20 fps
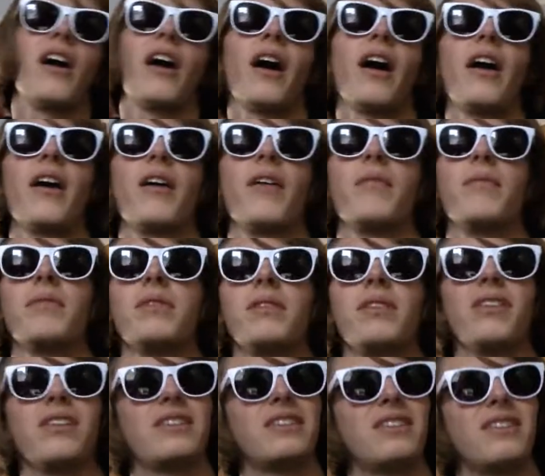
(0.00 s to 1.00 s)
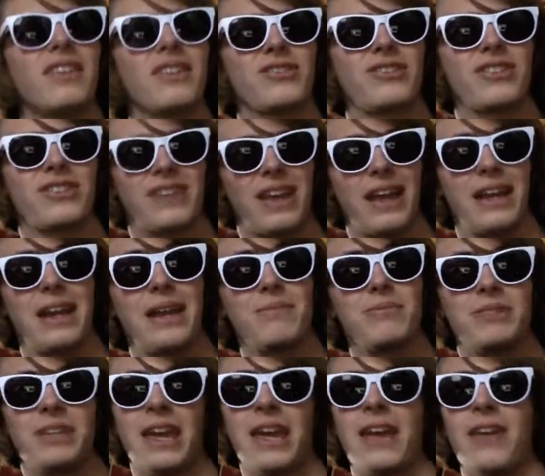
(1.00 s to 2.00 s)
there's this guy
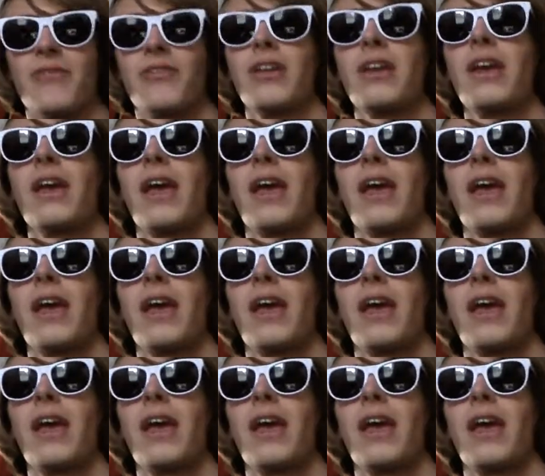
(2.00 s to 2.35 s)
named Dave,